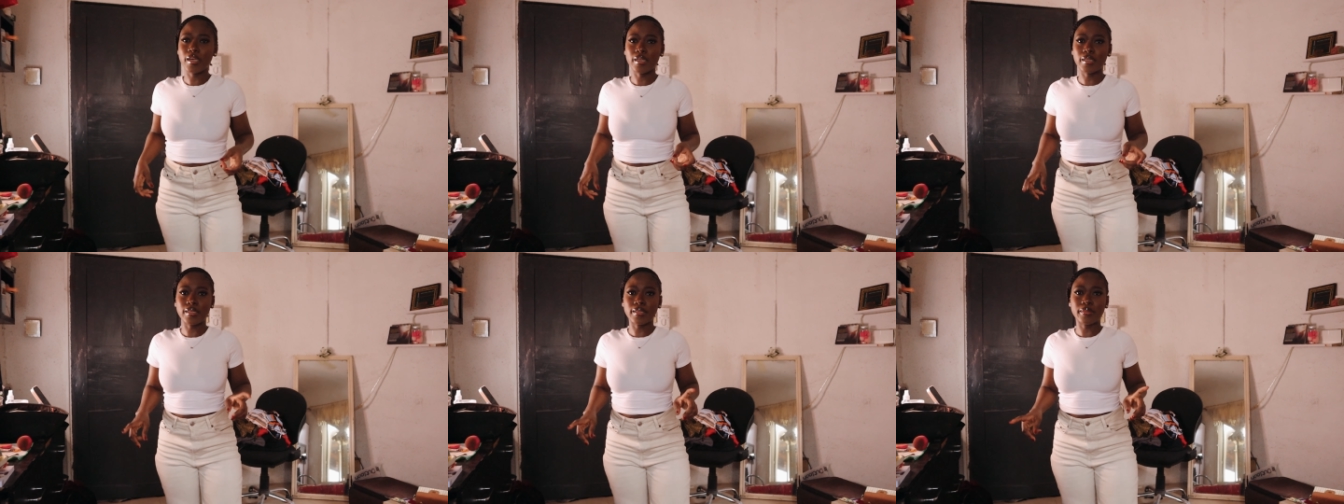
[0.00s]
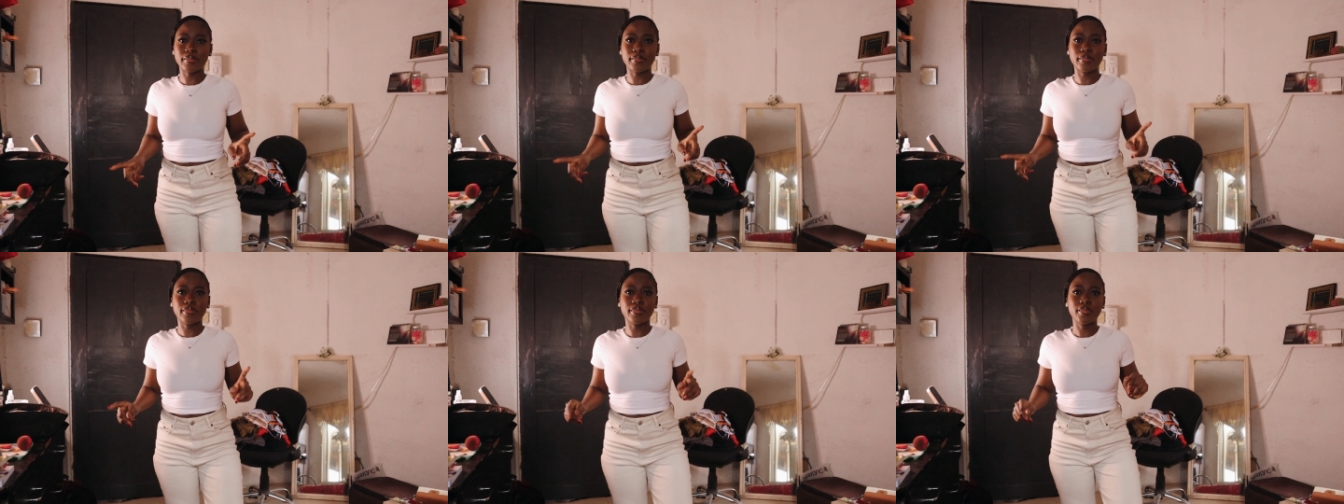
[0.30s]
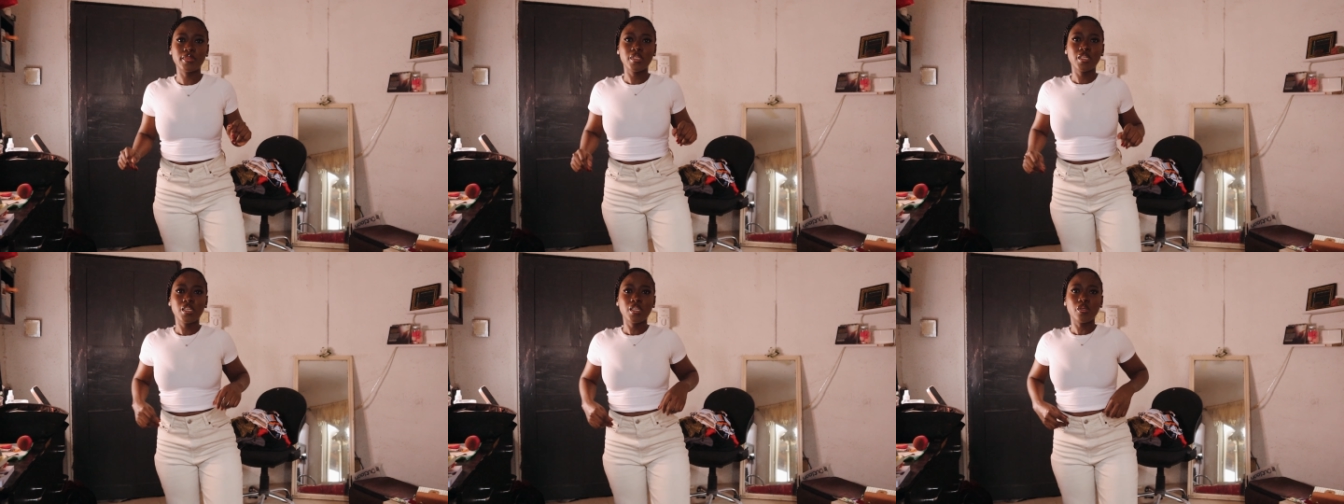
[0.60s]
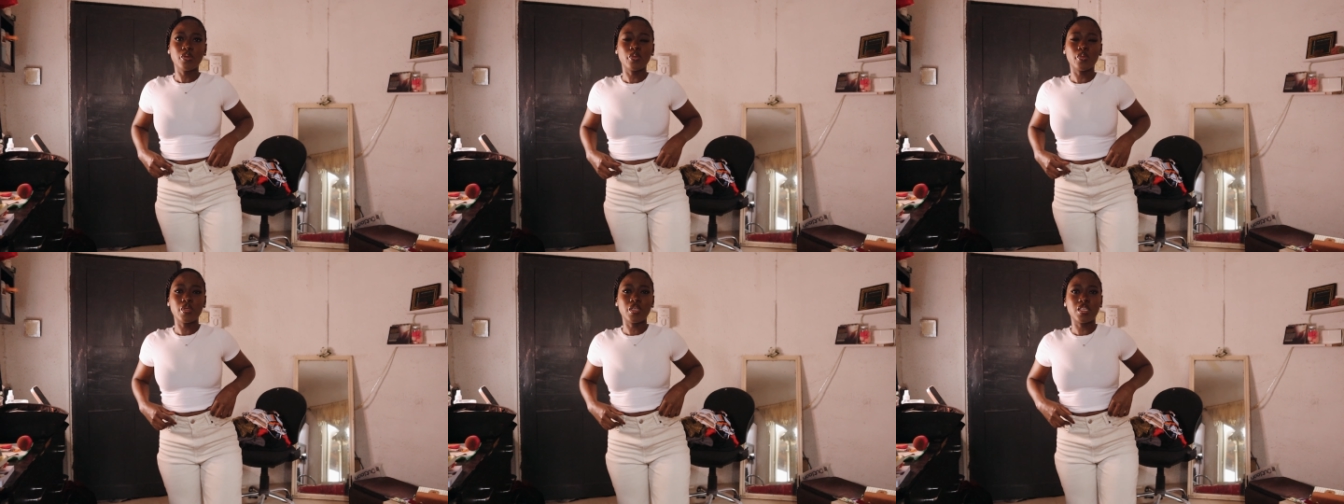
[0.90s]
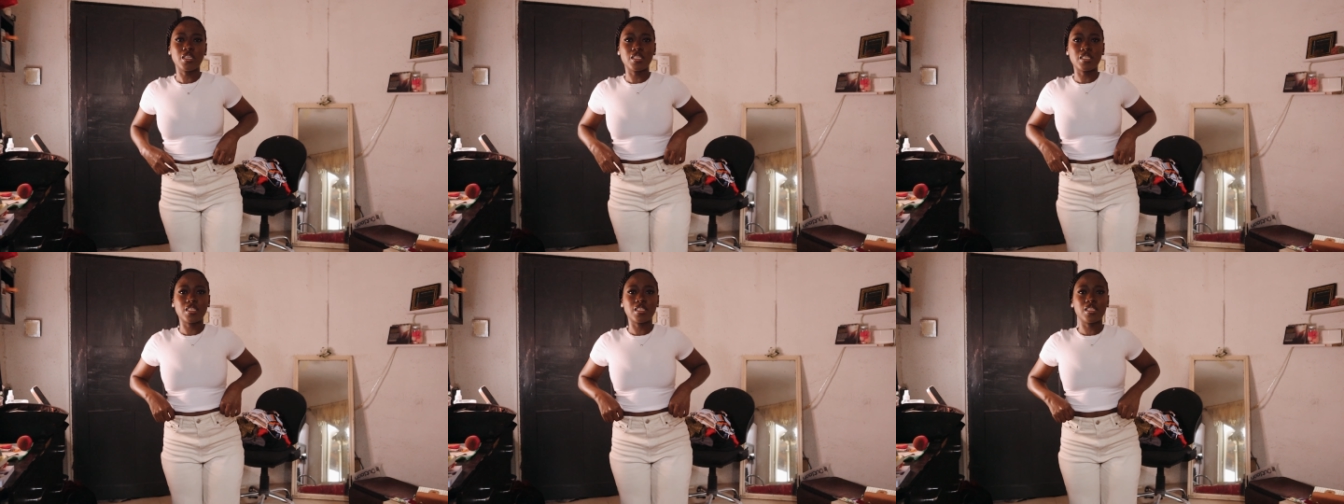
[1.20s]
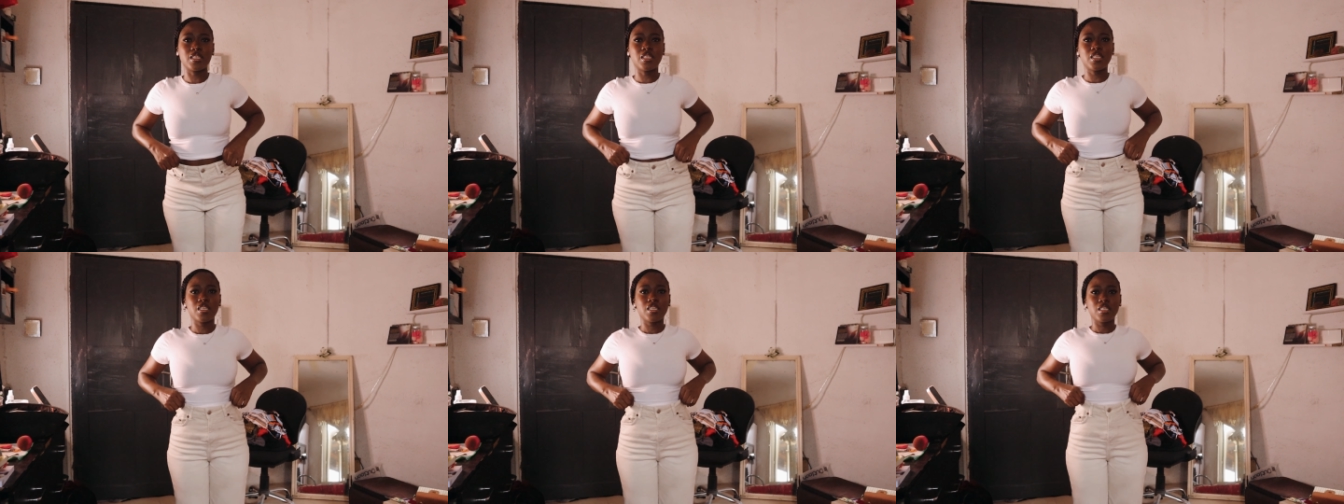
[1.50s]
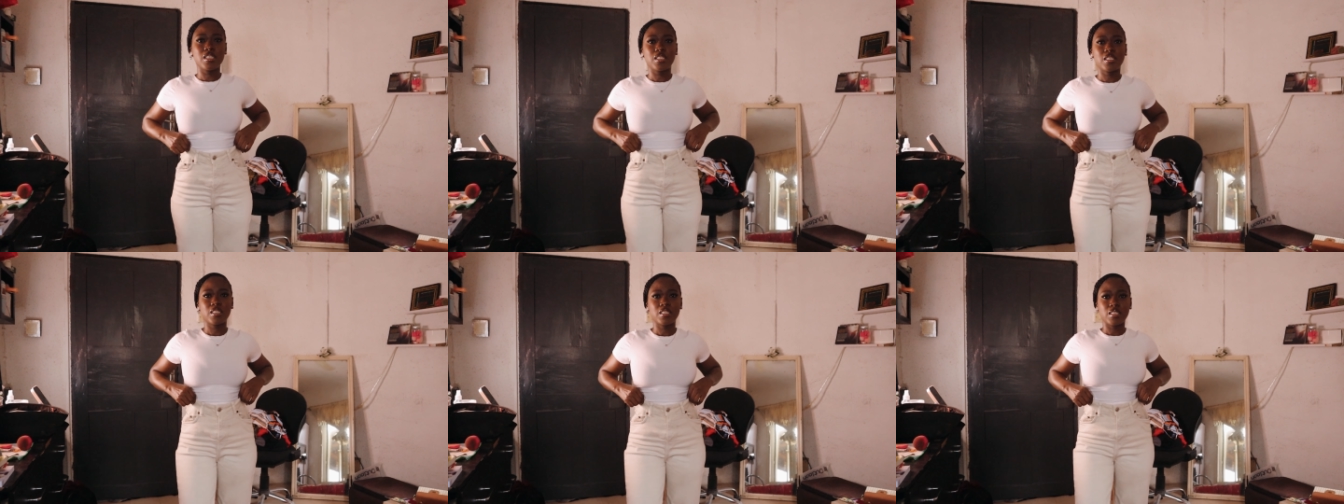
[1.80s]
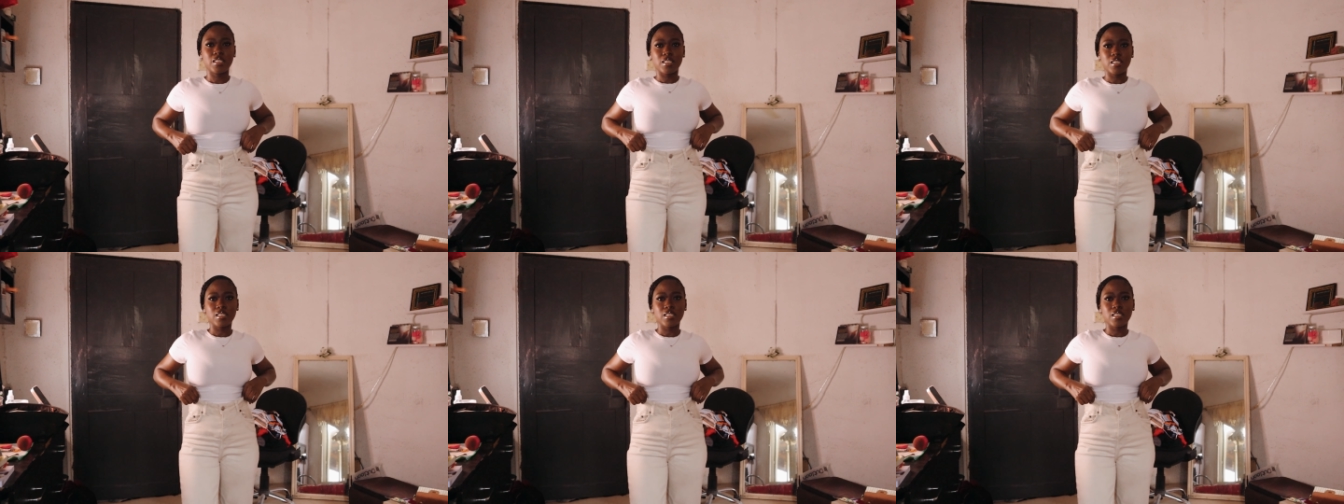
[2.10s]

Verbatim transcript: top um, with this